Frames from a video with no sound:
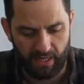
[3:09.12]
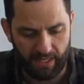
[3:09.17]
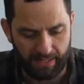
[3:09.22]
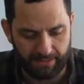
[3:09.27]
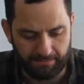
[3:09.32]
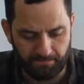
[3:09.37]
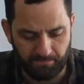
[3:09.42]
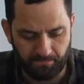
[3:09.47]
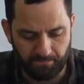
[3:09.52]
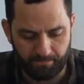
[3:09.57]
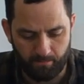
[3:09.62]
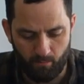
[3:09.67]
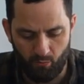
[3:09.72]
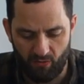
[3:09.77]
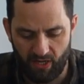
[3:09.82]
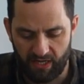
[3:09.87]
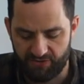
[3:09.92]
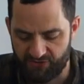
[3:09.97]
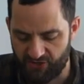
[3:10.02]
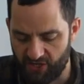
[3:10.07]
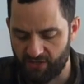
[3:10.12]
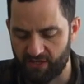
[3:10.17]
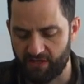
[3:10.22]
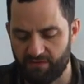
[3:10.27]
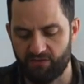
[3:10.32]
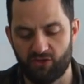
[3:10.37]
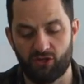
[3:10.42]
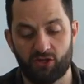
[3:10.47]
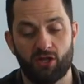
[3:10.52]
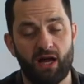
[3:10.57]
Um, and certainly,
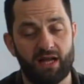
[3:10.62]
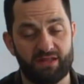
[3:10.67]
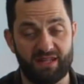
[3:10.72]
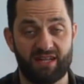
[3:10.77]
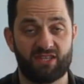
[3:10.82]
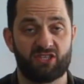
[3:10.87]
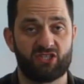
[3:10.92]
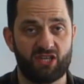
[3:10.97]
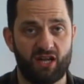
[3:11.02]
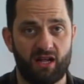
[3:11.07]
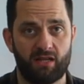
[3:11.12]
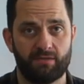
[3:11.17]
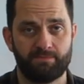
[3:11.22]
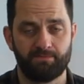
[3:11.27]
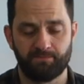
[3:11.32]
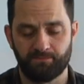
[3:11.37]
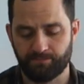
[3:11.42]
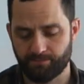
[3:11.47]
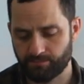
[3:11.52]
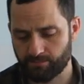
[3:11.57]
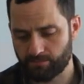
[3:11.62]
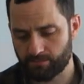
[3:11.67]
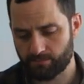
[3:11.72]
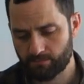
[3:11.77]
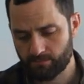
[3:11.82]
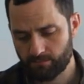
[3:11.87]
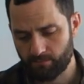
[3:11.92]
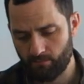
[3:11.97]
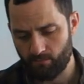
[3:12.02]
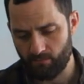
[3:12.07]
if you like that style,
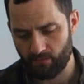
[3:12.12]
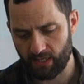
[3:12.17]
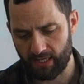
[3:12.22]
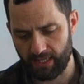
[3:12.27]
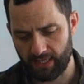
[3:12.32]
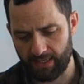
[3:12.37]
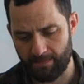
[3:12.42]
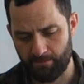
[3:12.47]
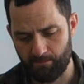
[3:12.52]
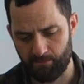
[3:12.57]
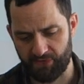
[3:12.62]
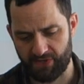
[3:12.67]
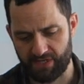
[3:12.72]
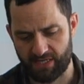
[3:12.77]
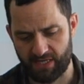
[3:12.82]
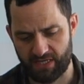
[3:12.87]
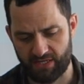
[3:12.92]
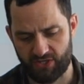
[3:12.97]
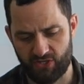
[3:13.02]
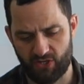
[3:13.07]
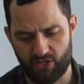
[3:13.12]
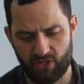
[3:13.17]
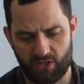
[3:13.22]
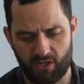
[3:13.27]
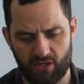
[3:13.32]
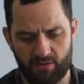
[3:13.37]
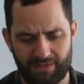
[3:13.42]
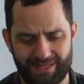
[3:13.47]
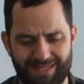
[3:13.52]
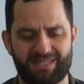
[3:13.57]
um, you're not
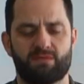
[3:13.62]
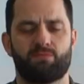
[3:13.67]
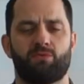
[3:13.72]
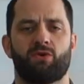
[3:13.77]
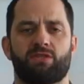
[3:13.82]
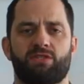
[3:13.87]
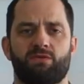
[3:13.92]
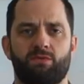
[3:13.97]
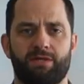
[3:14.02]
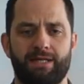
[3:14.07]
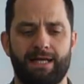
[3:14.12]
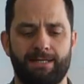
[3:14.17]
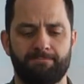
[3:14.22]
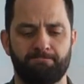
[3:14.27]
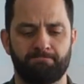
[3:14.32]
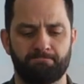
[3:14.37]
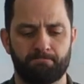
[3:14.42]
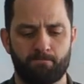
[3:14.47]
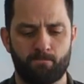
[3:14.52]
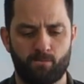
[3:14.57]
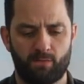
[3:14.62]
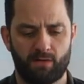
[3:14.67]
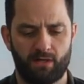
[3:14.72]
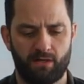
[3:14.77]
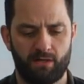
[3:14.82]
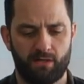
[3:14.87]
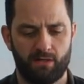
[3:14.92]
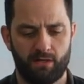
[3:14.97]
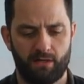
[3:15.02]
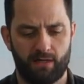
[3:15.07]
going to be disappointed with that.
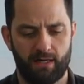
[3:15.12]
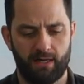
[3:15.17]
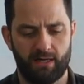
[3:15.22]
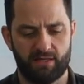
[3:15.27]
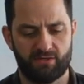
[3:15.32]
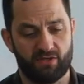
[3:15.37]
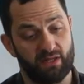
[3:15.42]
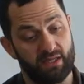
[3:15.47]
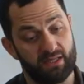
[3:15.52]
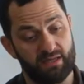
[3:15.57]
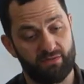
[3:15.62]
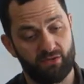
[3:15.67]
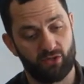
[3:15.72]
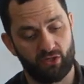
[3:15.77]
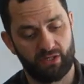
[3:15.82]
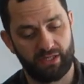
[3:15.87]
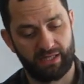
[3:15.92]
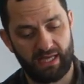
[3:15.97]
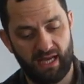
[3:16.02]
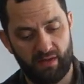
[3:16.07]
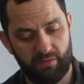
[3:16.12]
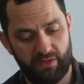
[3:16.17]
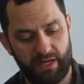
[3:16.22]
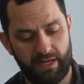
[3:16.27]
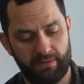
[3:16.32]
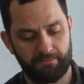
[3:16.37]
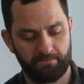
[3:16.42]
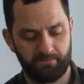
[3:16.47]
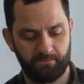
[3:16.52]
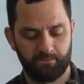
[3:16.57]
Uh, so let's have a look at the
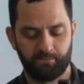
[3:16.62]
Cabernet.